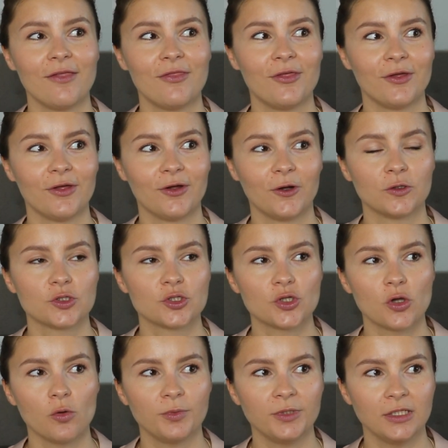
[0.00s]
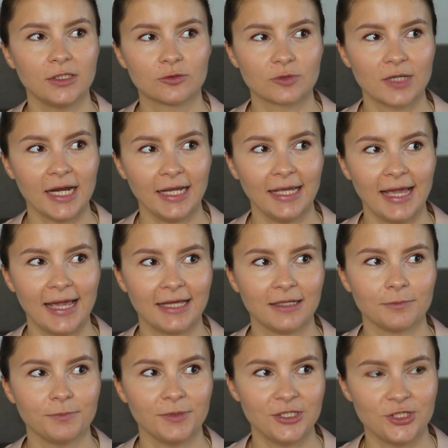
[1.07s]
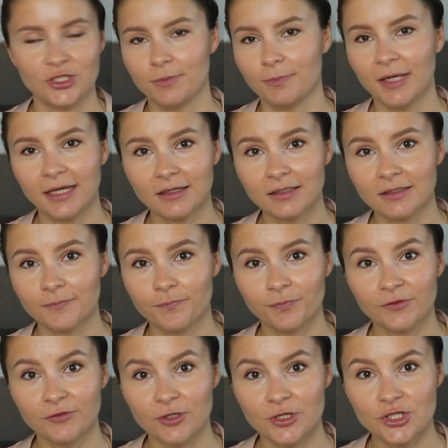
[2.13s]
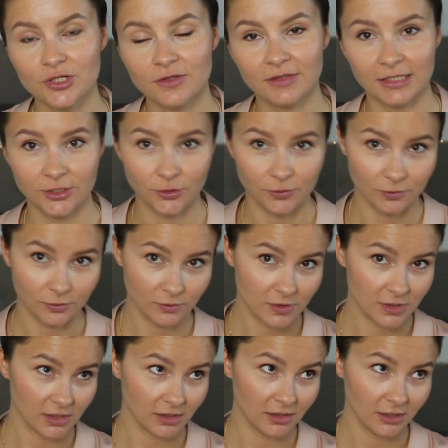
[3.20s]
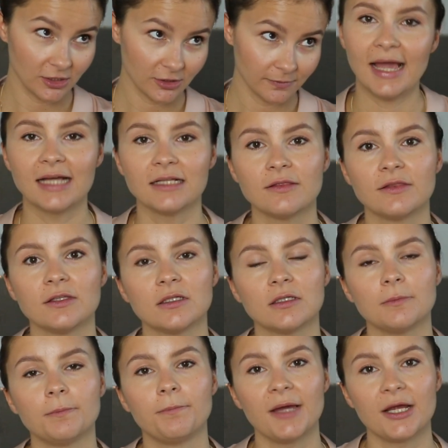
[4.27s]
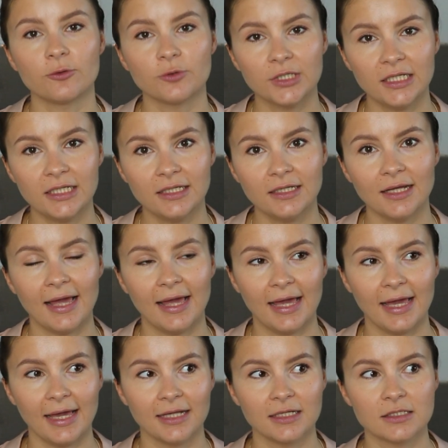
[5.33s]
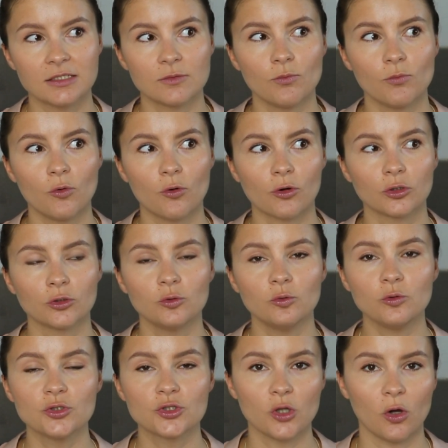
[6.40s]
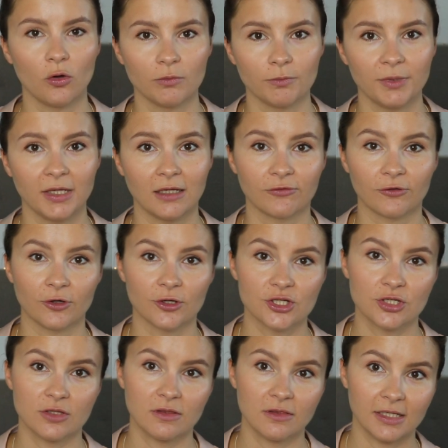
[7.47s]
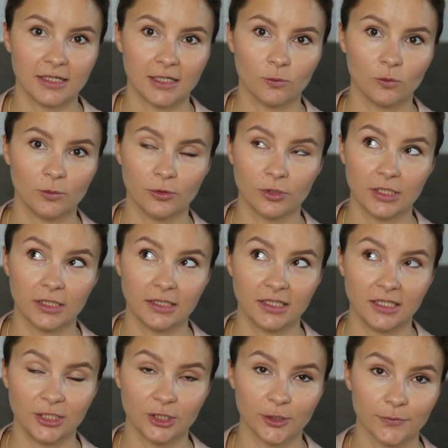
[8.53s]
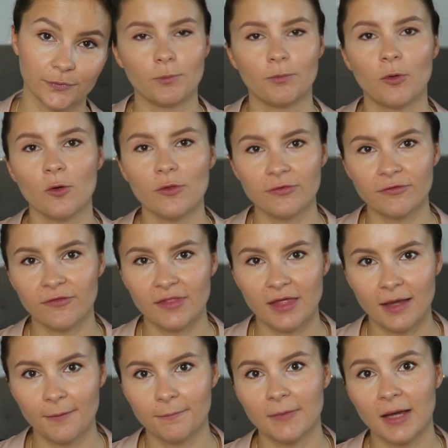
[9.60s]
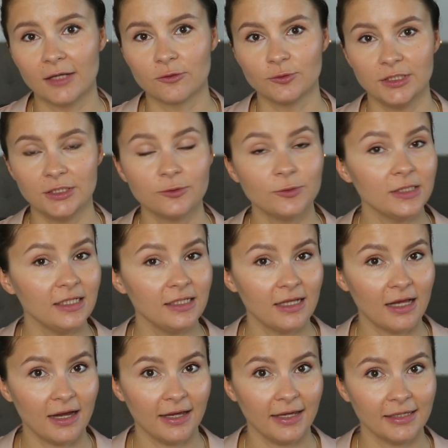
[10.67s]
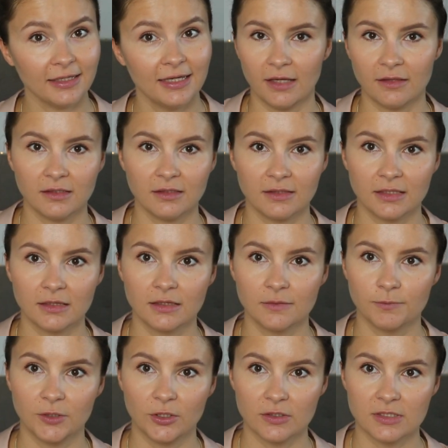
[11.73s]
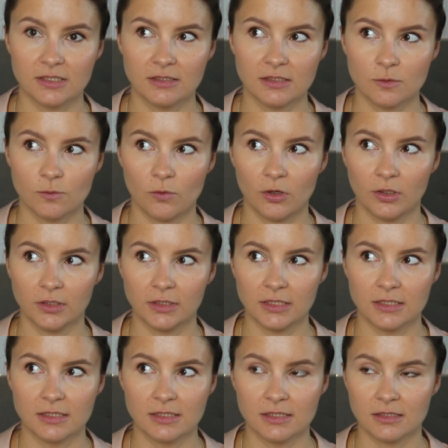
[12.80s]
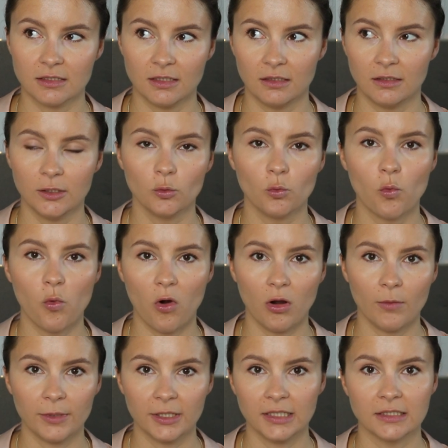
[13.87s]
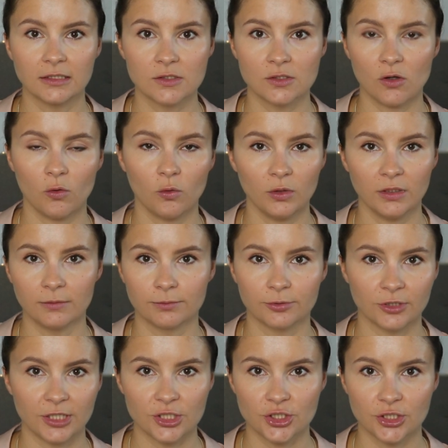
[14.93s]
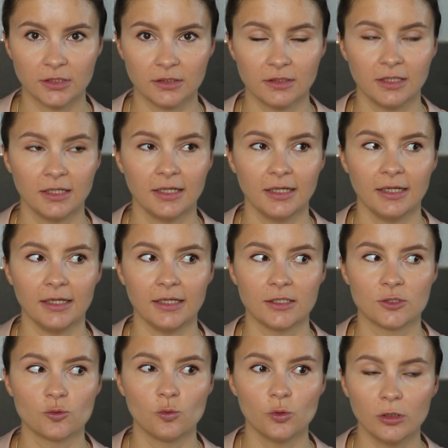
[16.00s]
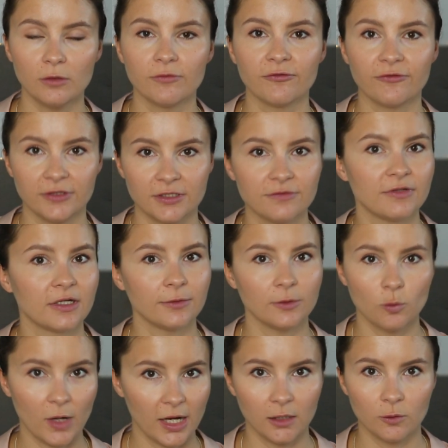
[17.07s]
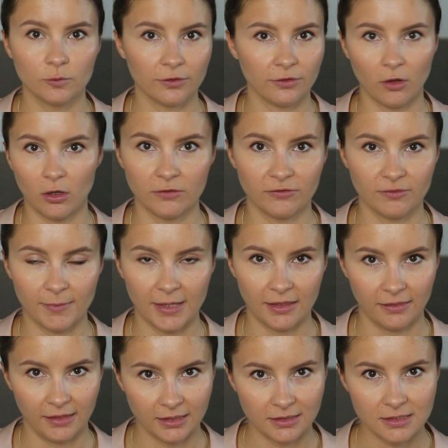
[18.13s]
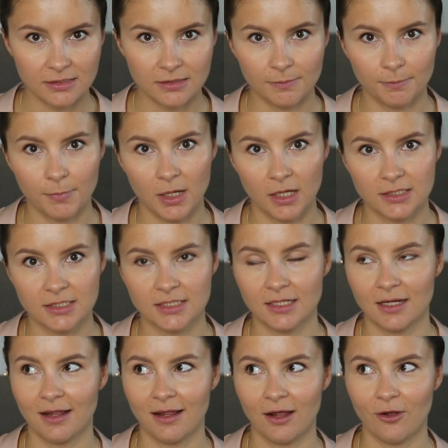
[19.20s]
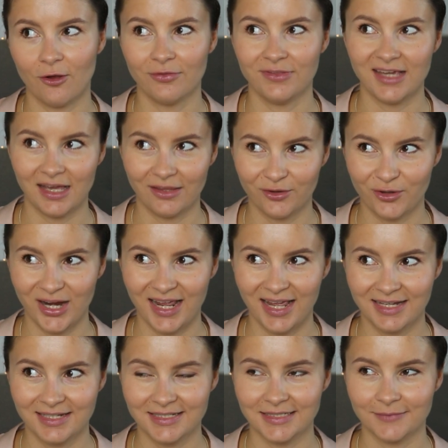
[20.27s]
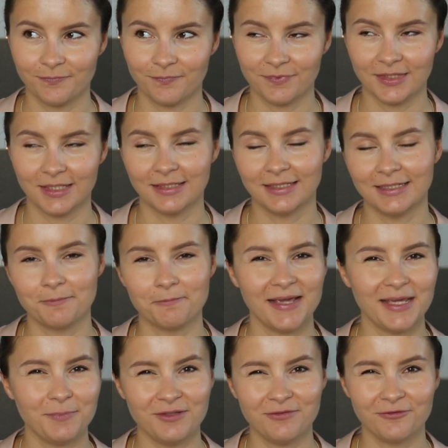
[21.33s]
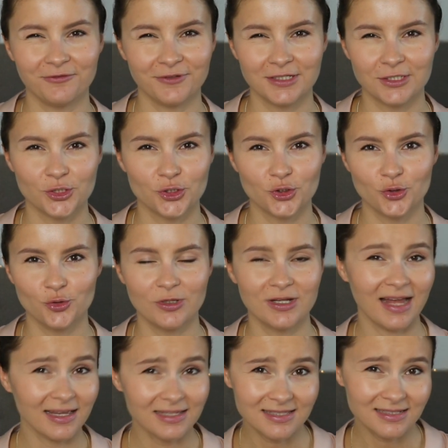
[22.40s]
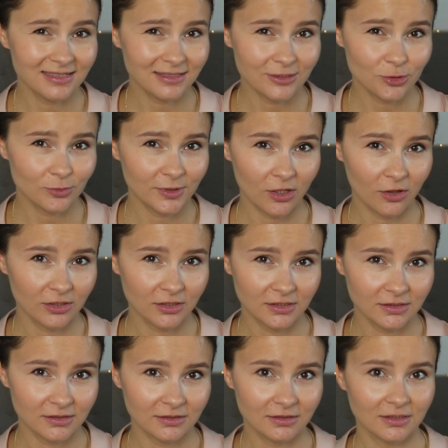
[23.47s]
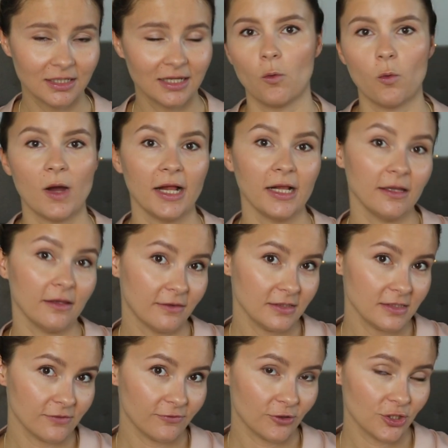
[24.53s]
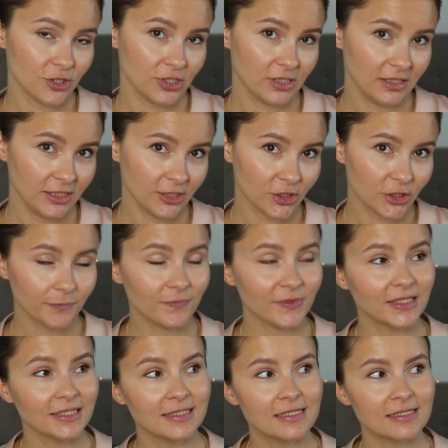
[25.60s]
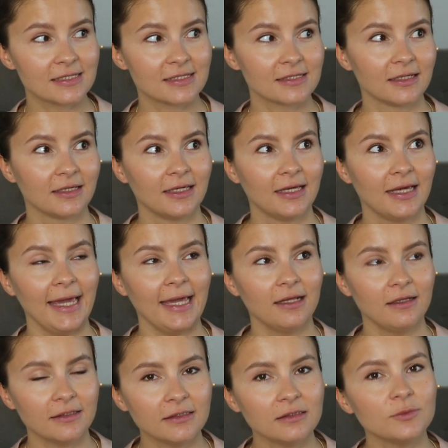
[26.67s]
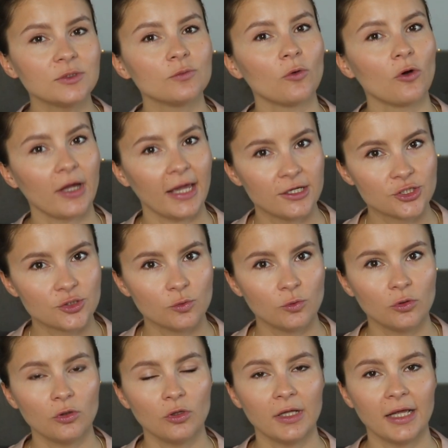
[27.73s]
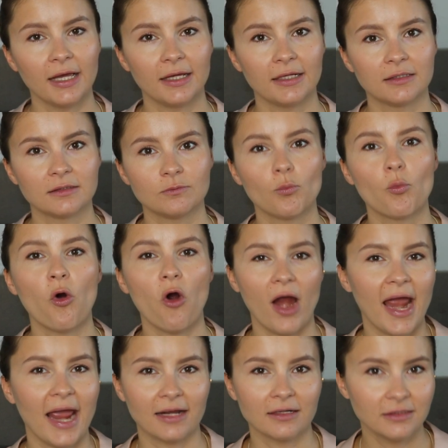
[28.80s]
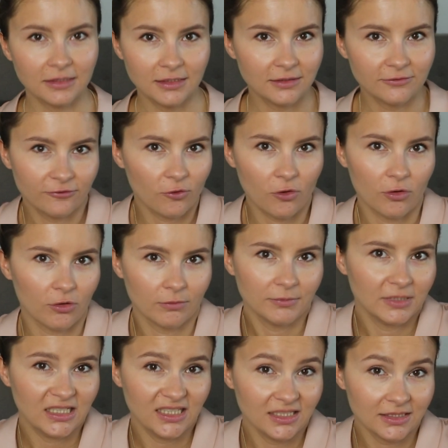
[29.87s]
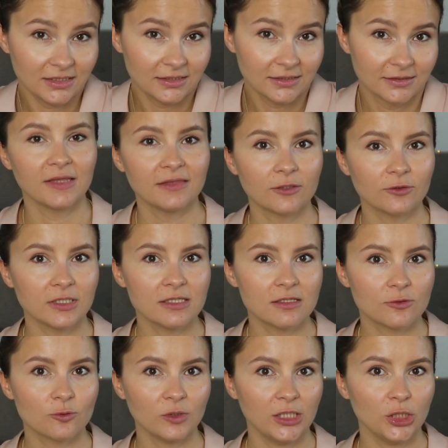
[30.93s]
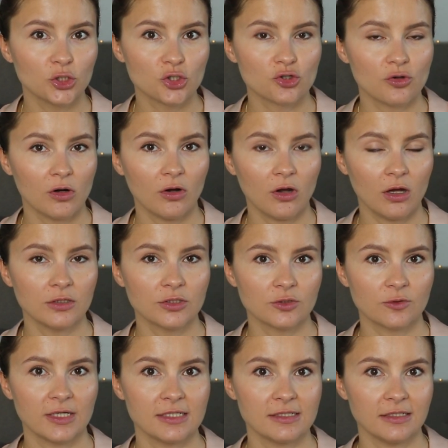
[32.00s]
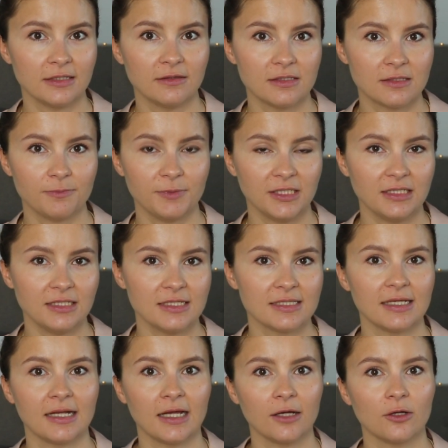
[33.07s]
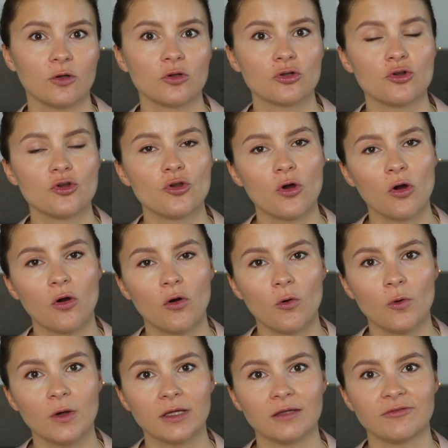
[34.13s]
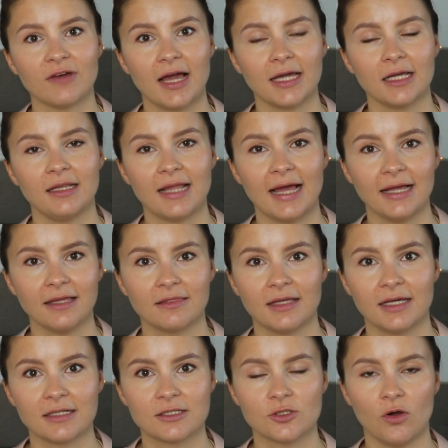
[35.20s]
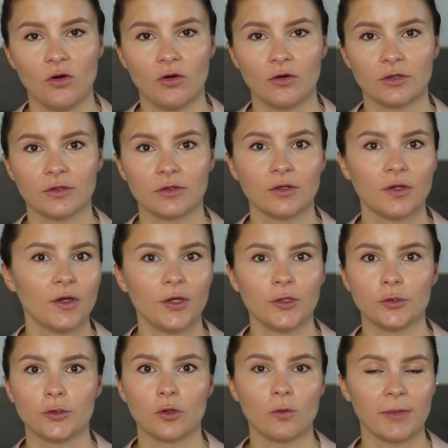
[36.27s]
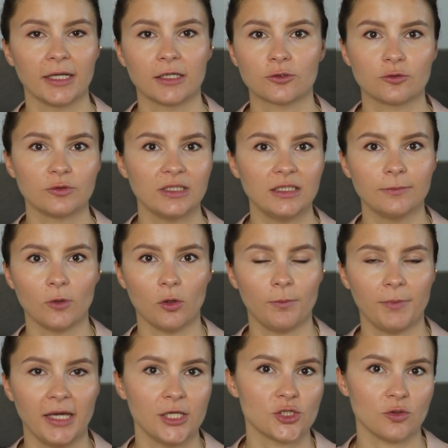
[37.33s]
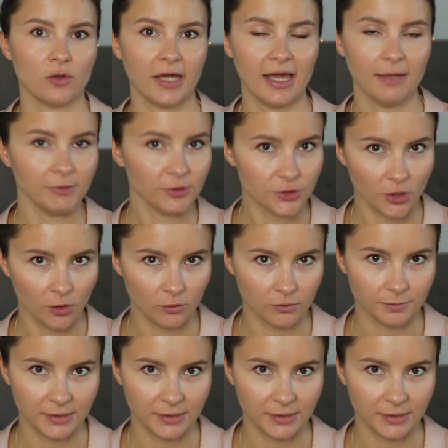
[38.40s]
the taupey gray and peachy pink version that you see here and the berry and more cool tone pink version that I will put in here. Both of them I really like. I think that because this one is a little warmer in its whole impression, it will fit very well with of my things, but on the other hand, it maybe fit too nicely, to be honest. While this version here is a little bit more casual and more acne for me, but there isn't really a strong contrast in this piece, and I don't know if I like that on, you know, my cream or beige or camel tone